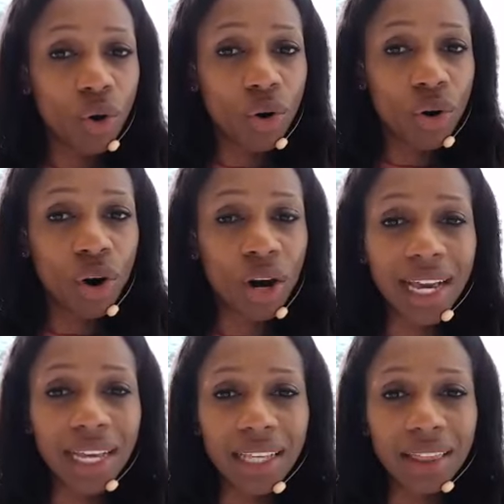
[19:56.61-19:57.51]

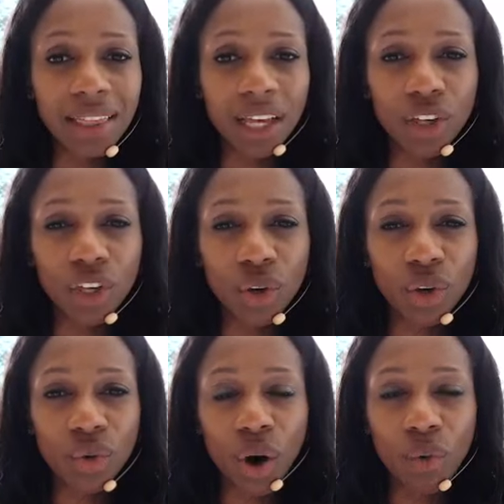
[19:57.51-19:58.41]
Or is it that
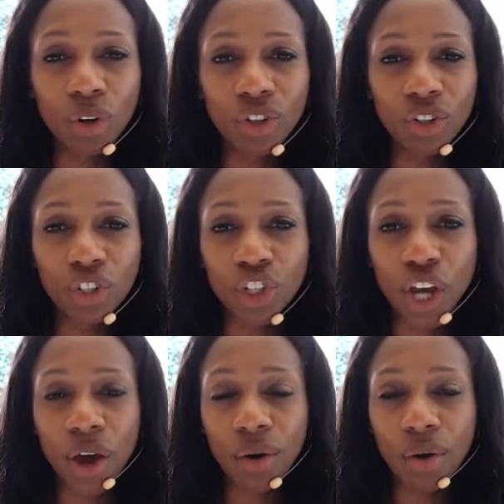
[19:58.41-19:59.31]
you want to
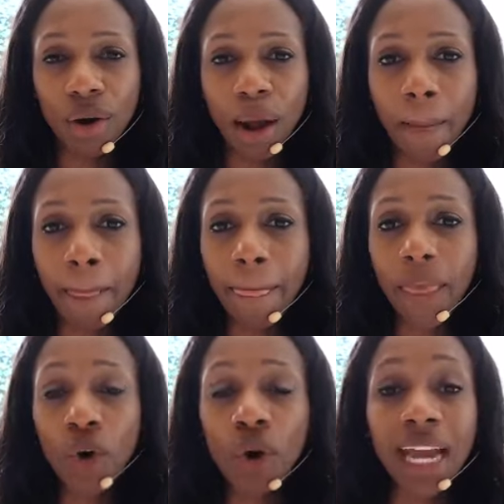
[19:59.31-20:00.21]
show
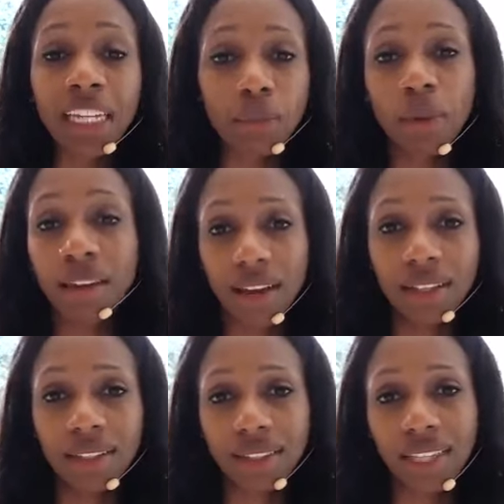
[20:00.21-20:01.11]
your
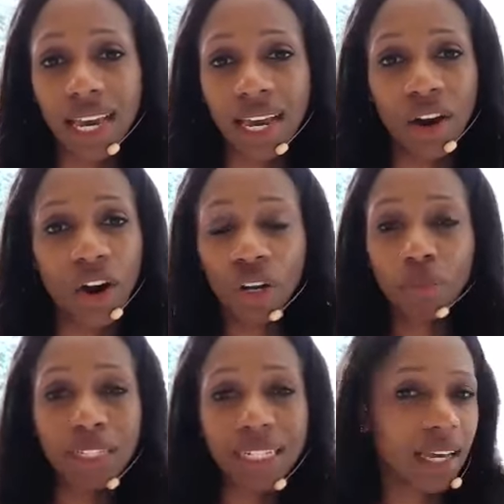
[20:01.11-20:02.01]
experience on a
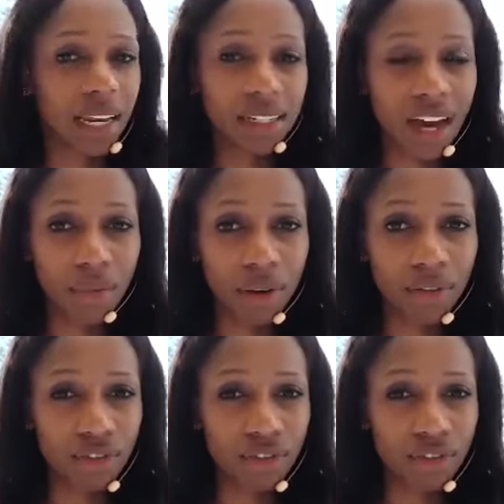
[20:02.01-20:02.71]
particular type of